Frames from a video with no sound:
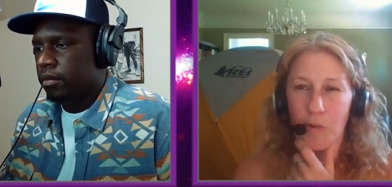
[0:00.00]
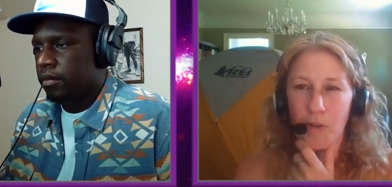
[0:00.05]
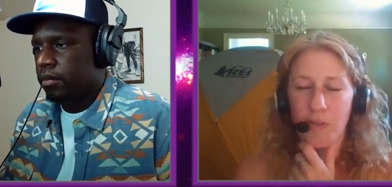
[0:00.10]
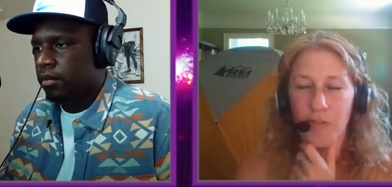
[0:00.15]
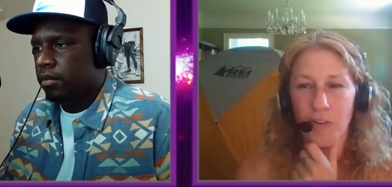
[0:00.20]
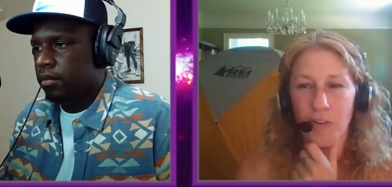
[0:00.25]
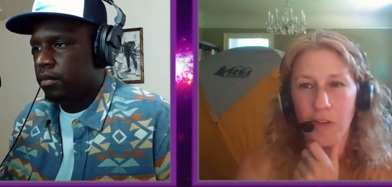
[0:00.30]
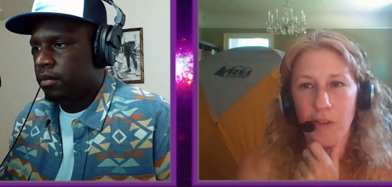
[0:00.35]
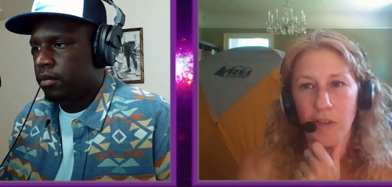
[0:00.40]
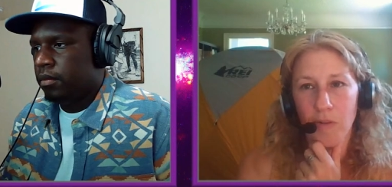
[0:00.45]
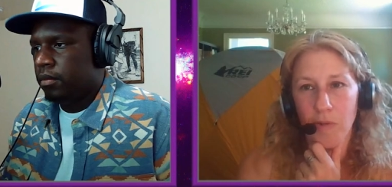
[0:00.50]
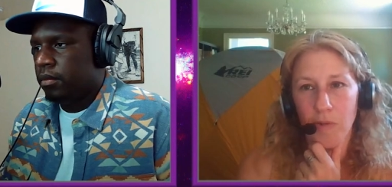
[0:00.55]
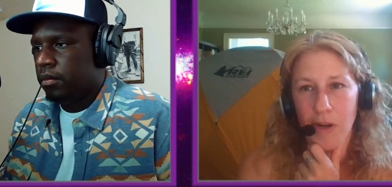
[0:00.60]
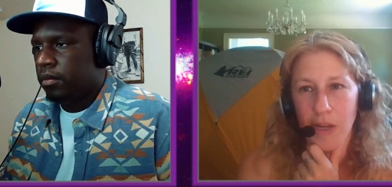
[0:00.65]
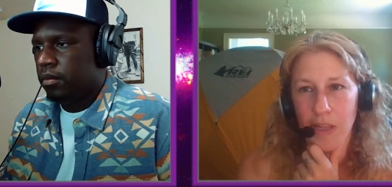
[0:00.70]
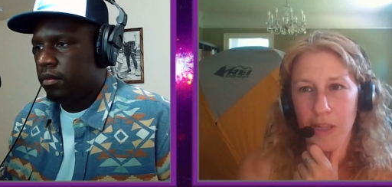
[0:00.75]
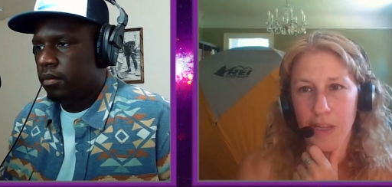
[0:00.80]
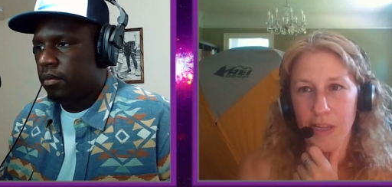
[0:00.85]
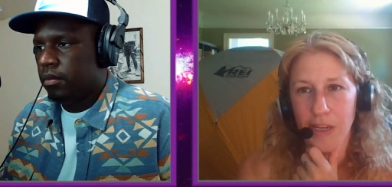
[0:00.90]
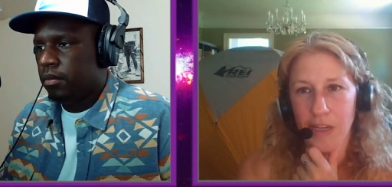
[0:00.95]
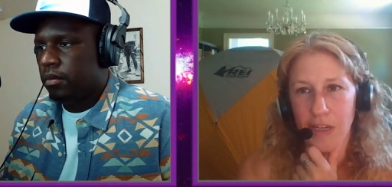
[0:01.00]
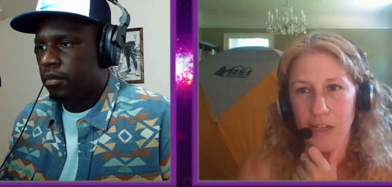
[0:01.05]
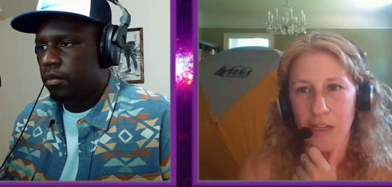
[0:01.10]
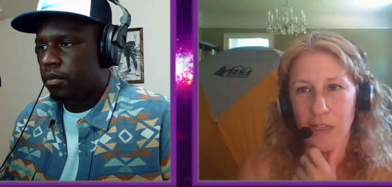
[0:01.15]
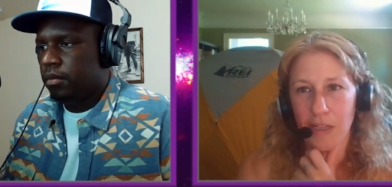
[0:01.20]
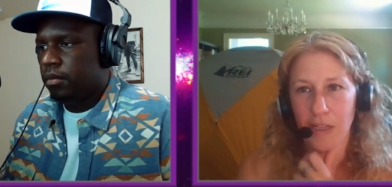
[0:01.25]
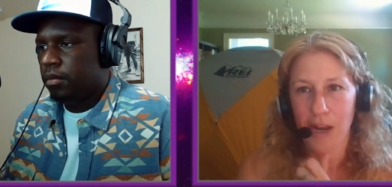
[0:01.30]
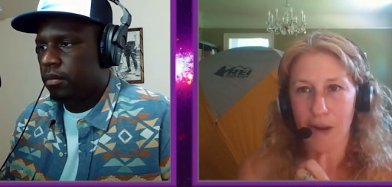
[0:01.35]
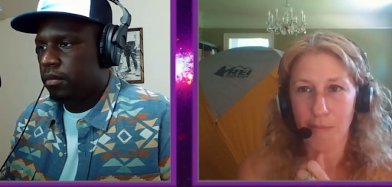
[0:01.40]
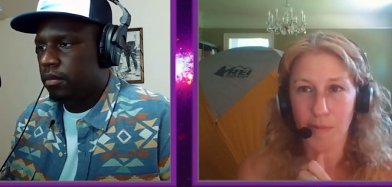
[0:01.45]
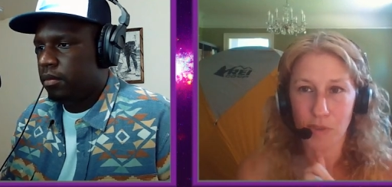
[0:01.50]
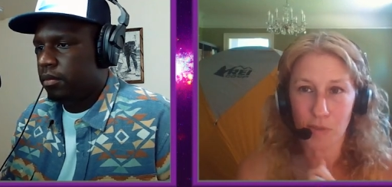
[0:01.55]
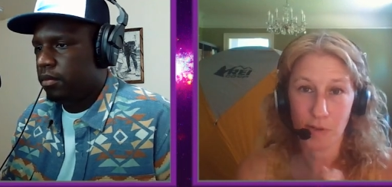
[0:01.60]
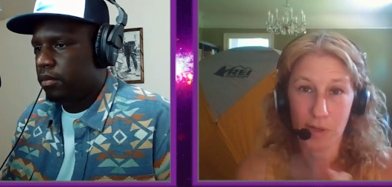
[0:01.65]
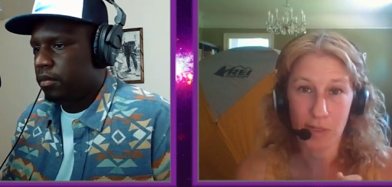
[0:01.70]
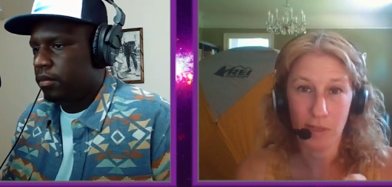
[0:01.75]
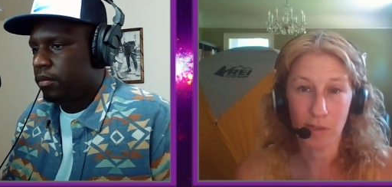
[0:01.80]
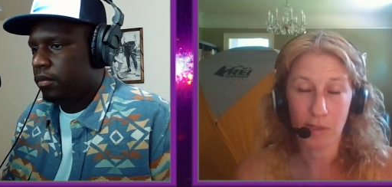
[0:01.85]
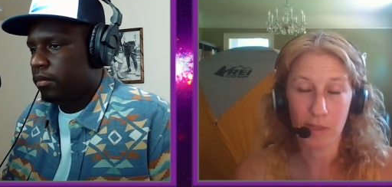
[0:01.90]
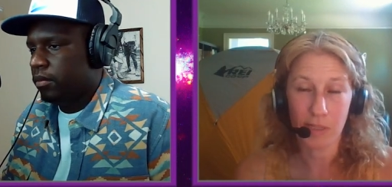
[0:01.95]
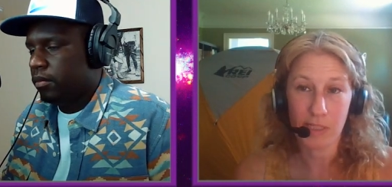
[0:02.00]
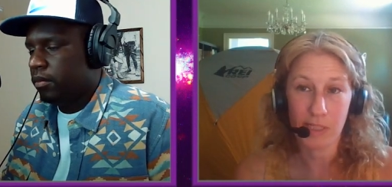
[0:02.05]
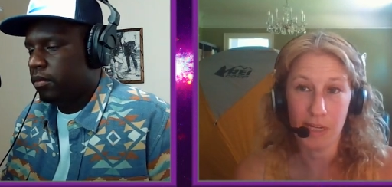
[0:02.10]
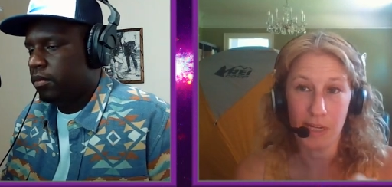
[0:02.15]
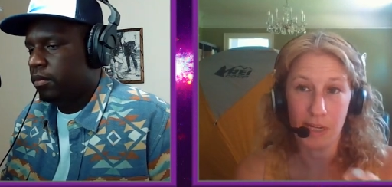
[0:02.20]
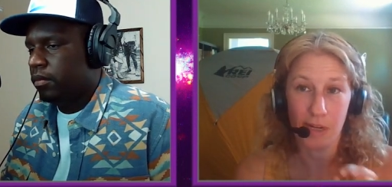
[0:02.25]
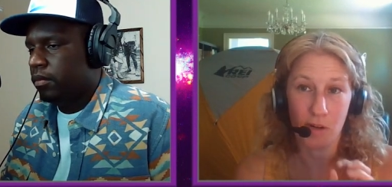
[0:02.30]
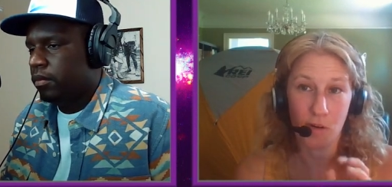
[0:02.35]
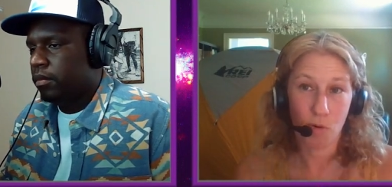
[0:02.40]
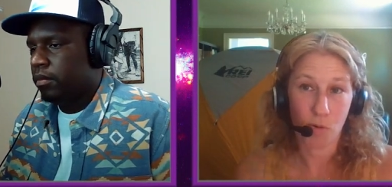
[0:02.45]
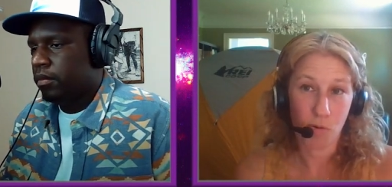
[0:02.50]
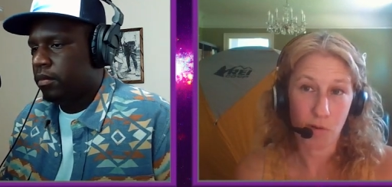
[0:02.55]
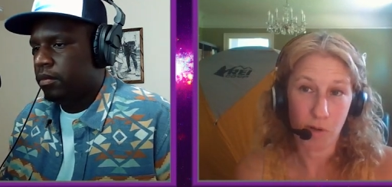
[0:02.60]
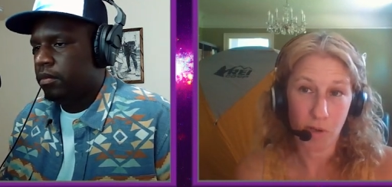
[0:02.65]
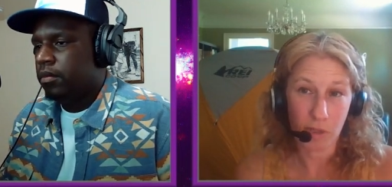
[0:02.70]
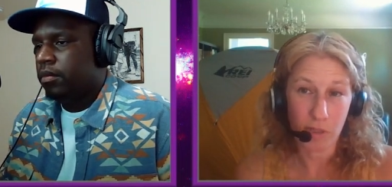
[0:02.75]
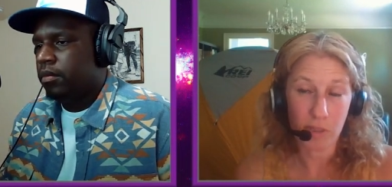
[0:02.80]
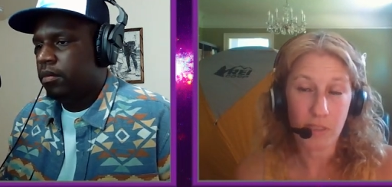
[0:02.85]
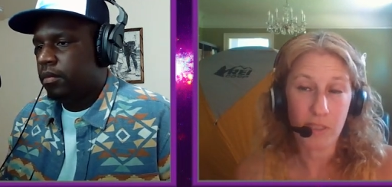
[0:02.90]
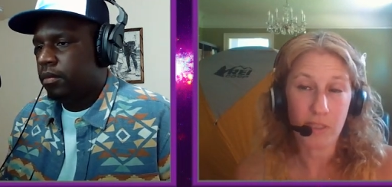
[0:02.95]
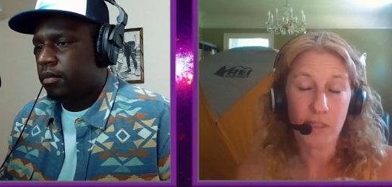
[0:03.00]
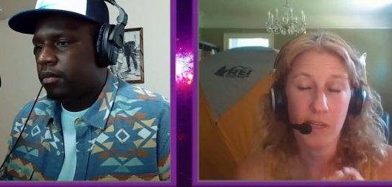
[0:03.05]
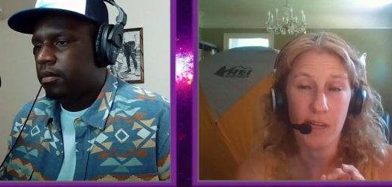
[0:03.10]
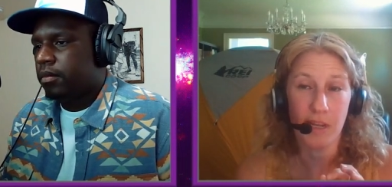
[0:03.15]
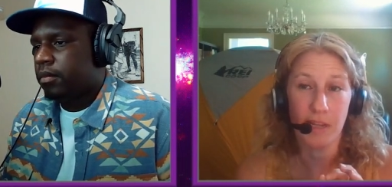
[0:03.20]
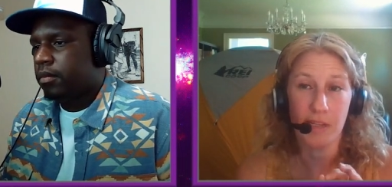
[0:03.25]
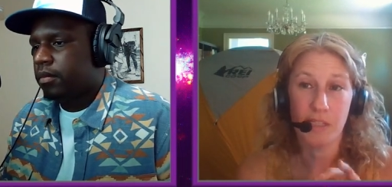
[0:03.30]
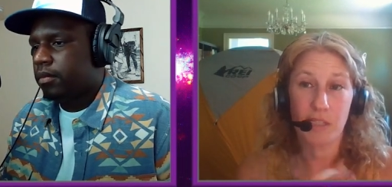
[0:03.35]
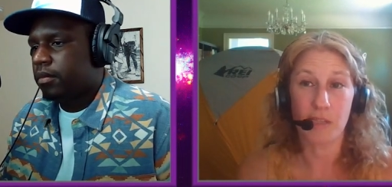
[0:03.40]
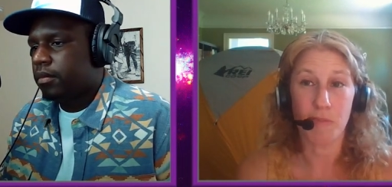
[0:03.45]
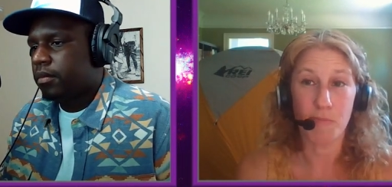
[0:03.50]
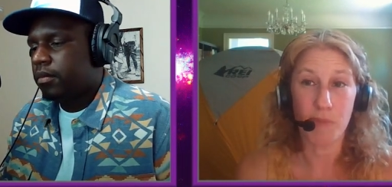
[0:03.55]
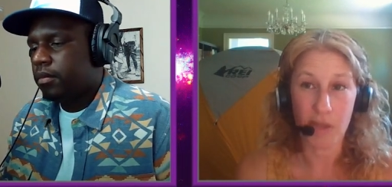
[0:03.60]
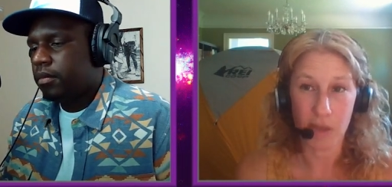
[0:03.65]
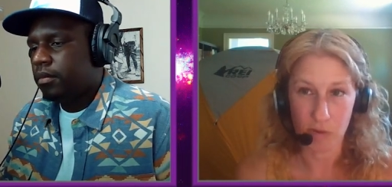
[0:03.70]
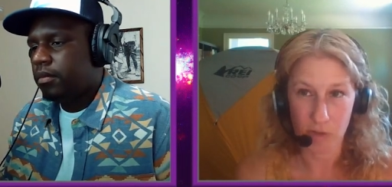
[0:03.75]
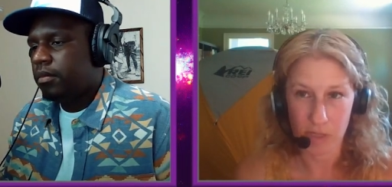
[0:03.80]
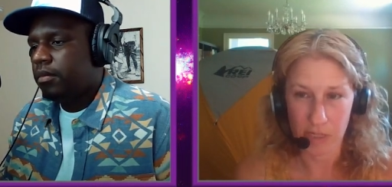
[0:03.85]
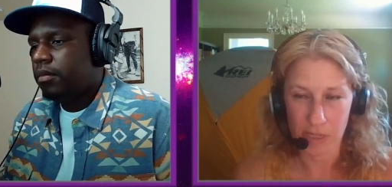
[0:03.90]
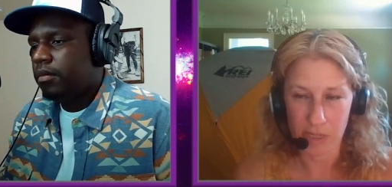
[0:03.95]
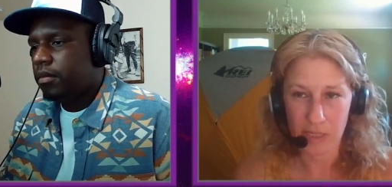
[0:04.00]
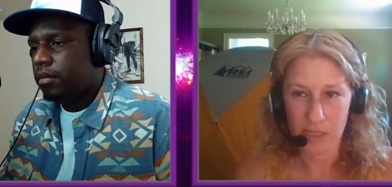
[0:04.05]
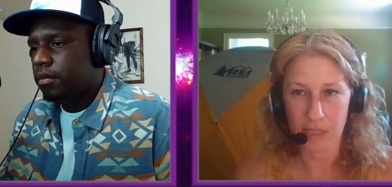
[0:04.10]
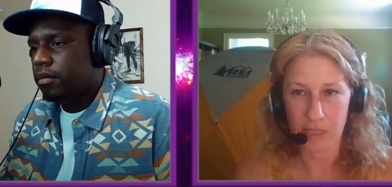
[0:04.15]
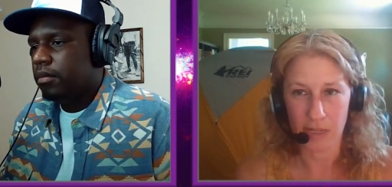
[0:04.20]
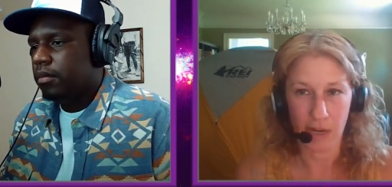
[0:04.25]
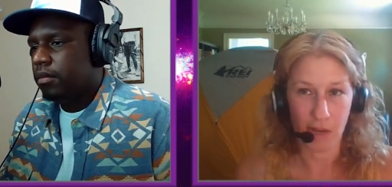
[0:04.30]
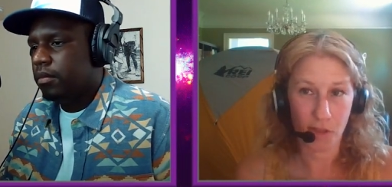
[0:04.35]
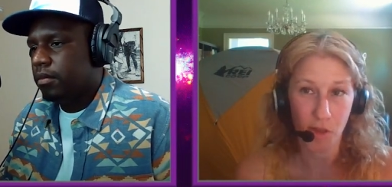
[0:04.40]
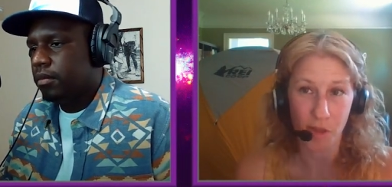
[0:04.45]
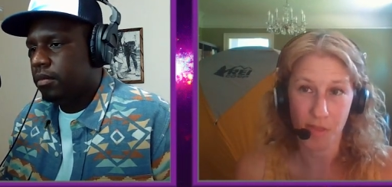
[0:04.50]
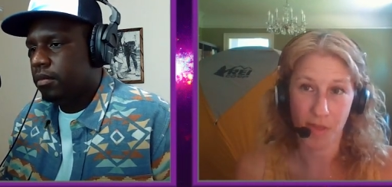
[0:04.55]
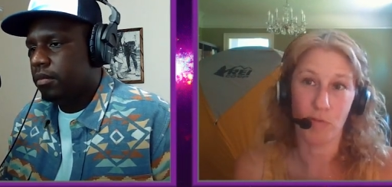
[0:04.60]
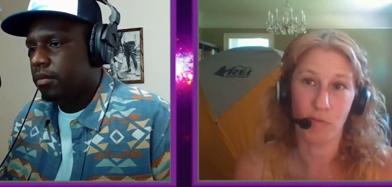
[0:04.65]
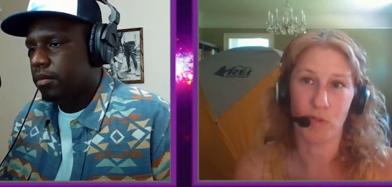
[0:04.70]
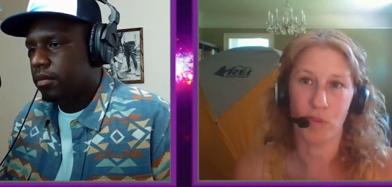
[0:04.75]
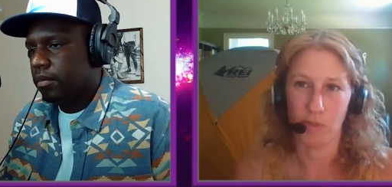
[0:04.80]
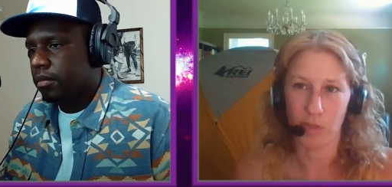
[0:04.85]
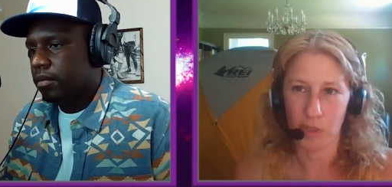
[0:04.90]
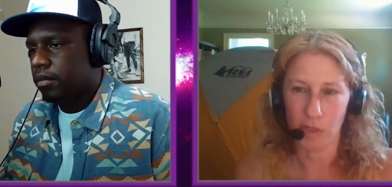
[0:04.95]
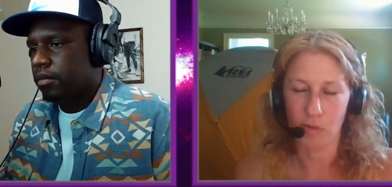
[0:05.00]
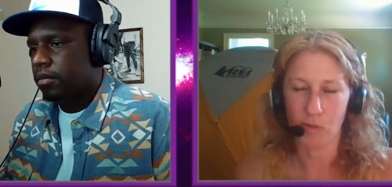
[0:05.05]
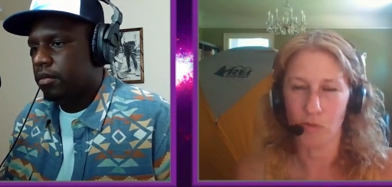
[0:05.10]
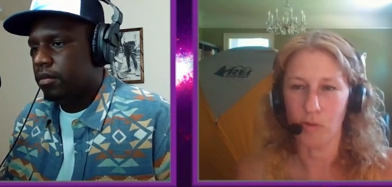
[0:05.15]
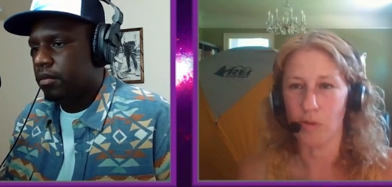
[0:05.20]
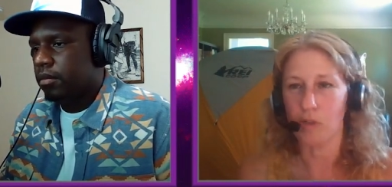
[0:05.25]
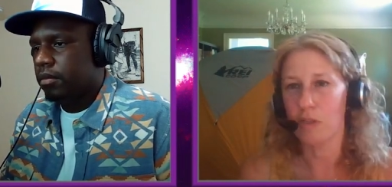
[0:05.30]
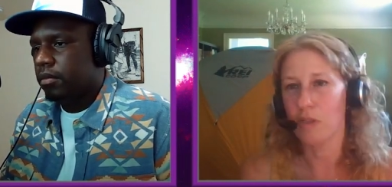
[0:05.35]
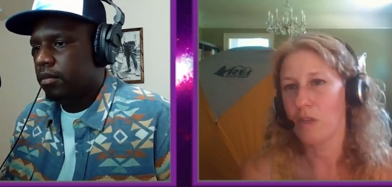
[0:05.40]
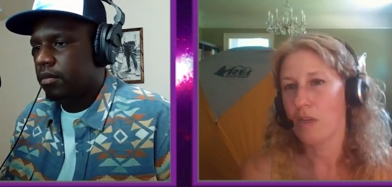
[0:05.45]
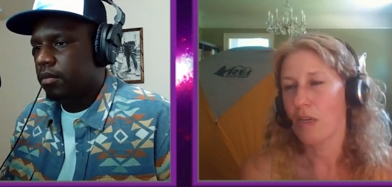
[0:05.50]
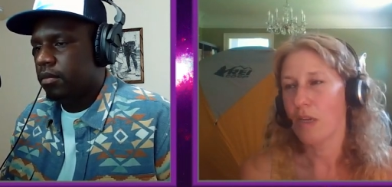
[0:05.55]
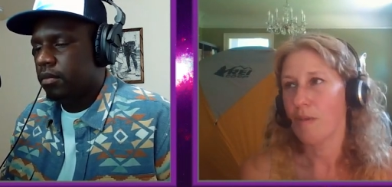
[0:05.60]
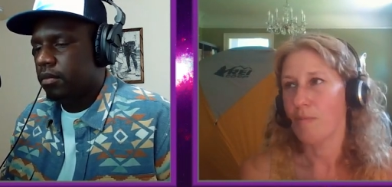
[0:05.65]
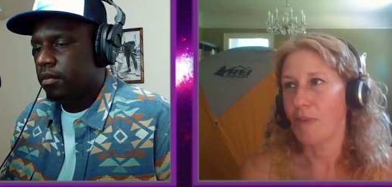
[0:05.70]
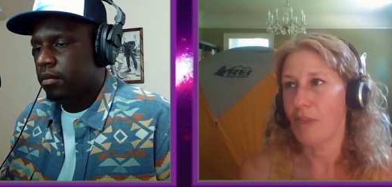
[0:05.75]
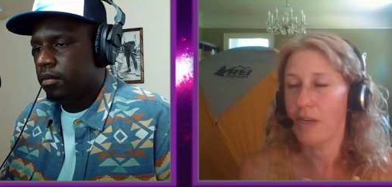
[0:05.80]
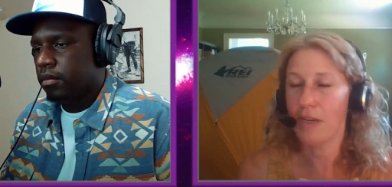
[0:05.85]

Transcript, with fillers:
Speaker 1: I, worked for a little while in a laboratory that looked at corals and symbiosis, and I thought that was really cool.